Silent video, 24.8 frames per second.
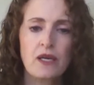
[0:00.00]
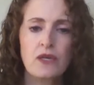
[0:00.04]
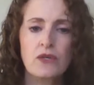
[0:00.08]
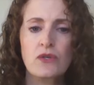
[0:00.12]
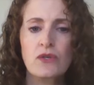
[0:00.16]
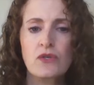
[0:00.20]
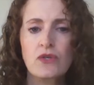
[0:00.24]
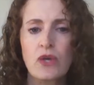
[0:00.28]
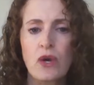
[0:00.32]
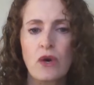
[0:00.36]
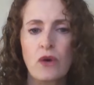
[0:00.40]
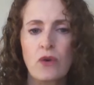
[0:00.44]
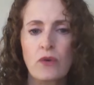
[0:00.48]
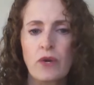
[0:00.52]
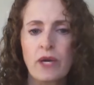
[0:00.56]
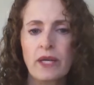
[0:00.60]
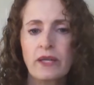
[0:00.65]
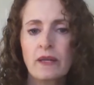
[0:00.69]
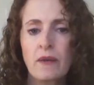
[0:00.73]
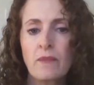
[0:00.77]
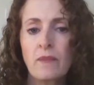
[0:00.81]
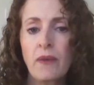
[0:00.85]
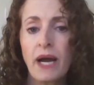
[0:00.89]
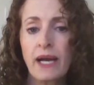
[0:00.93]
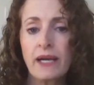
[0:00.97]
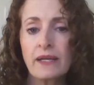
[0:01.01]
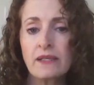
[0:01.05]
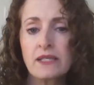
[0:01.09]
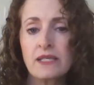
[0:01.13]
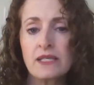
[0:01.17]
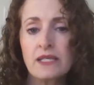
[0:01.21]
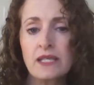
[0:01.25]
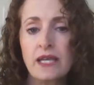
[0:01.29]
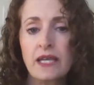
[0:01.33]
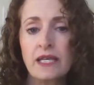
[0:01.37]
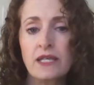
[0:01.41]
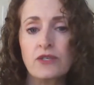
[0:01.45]
So in the mild
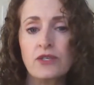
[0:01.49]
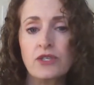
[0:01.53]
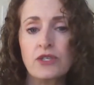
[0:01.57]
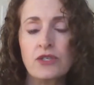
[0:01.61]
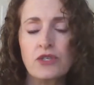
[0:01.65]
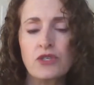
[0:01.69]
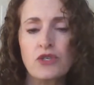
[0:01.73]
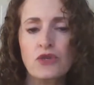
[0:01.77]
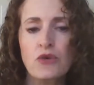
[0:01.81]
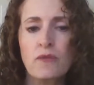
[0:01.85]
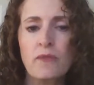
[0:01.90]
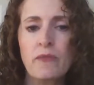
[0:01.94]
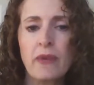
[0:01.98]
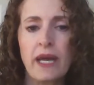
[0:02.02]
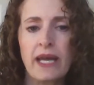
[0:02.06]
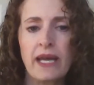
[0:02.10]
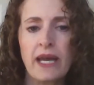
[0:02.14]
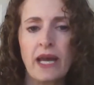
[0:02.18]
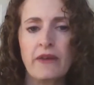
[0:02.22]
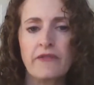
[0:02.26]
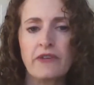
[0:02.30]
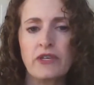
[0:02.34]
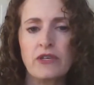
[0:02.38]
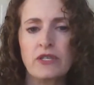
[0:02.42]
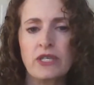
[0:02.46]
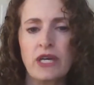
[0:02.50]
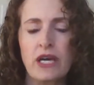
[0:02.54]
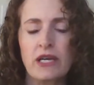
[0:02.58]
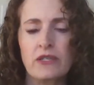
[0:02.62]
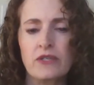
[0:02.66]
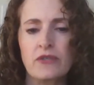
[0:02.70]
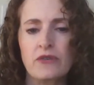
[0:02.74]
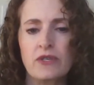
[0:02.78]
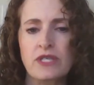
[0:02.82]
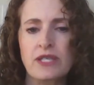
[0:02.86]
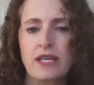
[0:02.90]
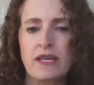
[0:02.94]
stages, you may have your
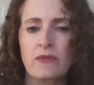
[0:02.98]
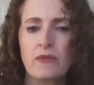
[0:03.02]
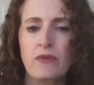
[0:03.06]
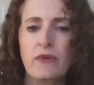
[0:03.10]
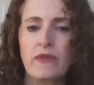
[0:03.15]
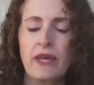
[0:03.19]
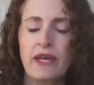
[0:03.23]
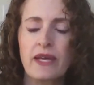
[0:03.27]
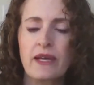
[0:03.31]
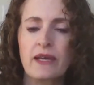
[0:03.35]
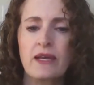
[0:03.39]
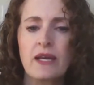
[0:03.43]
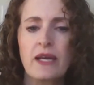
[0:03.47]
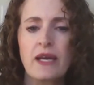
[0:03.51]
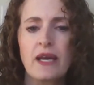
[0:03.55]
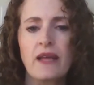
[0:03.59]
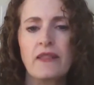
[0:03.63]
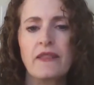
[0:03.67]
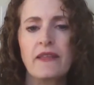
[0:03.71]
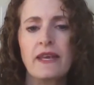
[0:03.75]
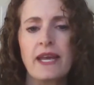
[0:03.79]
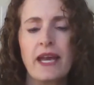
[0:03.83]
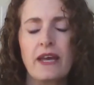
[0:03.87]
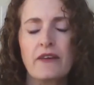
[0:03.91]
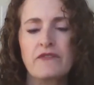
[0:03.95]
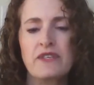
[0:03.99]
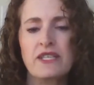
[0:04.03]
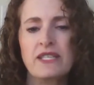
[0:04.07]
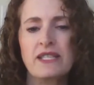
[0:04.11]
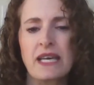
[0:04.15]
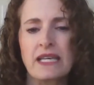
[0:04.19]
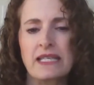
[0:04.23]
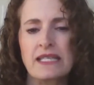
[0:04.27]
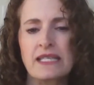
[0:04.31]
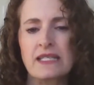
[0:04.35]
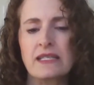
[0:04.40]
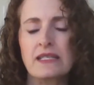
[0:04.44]
doctor say, well, they have
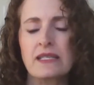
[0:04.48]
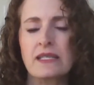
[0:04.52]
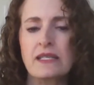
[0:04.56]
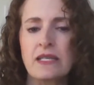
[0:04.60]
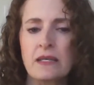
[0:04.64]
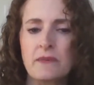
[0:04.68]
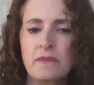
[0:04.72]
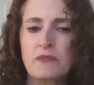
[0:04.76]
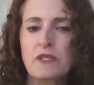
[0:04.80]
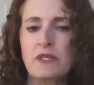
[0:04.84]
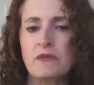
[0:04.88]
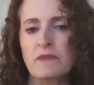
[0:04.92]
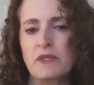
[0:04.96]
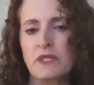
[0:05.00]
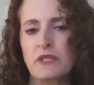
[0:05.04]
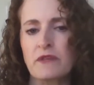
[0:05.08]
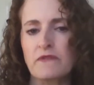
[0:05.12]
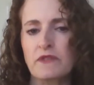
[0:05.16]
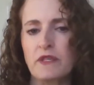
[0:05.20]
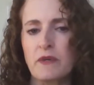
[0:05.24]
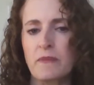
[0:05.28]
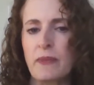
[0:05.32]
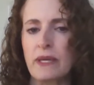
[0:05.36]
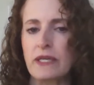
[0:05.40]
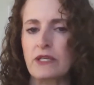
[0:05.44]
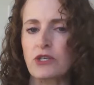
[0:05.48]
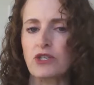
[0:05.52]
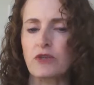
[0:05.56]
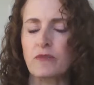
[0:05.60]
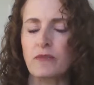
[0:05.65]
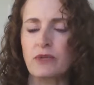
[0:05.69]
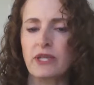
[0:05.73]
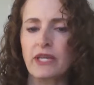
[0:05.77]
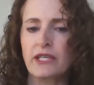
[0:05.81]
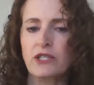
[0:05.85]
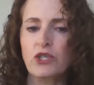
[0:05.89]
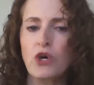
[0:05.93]
signs and symptoms of
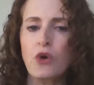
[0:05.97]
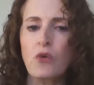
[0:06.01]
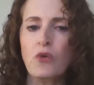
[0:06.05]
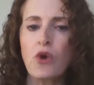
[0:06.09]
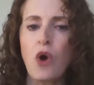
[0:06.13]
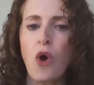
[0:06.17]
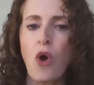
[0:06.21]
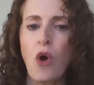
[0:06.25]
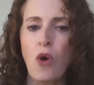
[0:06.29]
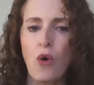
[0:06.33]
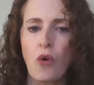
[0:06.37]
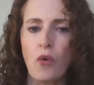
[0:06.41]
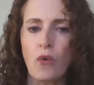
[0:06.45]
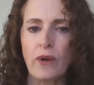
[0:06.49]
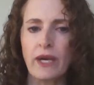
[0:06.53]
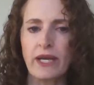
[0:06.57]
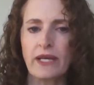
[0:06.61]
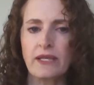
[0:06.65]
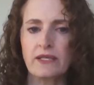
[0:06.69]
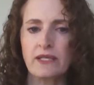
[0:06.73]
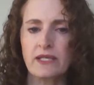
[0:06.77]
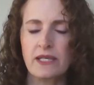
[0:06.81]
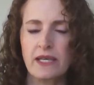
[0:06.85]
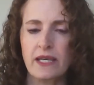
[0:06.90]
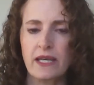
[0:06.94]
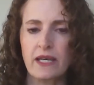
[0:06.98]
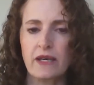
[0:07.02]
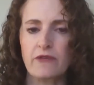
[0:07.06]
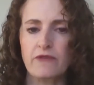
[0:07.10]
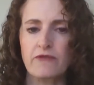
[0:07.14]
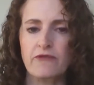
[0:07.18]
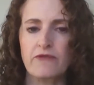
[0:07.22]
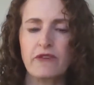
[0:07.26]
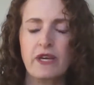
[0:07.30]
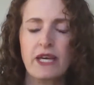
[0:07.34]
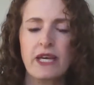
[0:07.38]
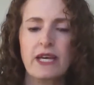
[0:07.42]
dementia, but they don't always
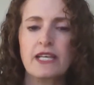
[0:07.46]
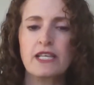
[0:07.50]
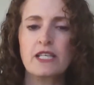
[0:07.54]
give,